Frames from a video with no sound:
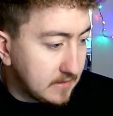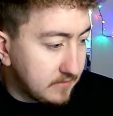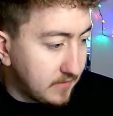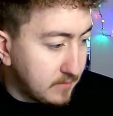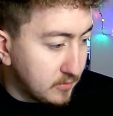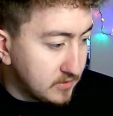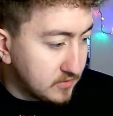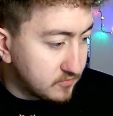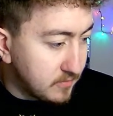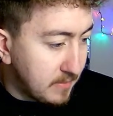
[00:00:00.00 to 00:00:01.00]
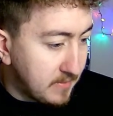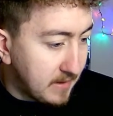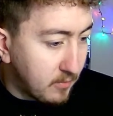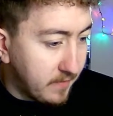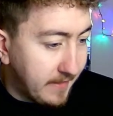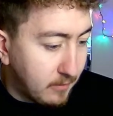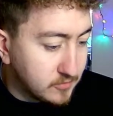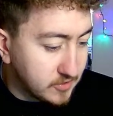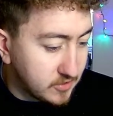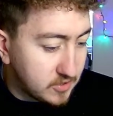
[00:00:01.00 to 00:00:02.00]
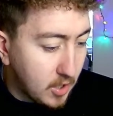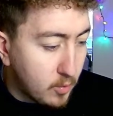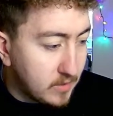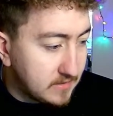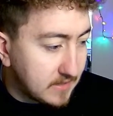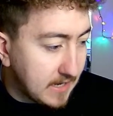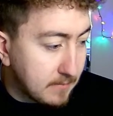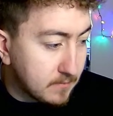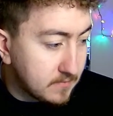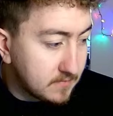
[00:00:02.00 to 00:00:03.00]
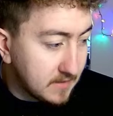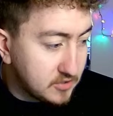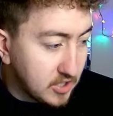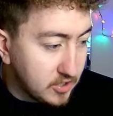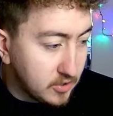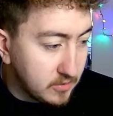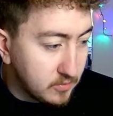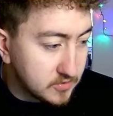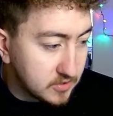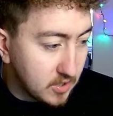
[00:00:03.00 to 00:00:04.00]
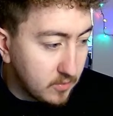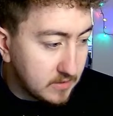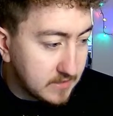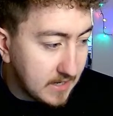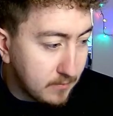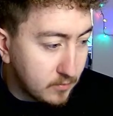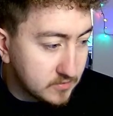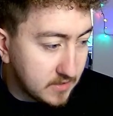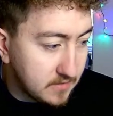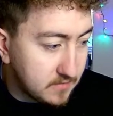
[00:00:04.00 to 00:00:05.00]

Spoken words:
If anybody does remember that one, that was a goated game. That genuinely was a goated game, wasn't it?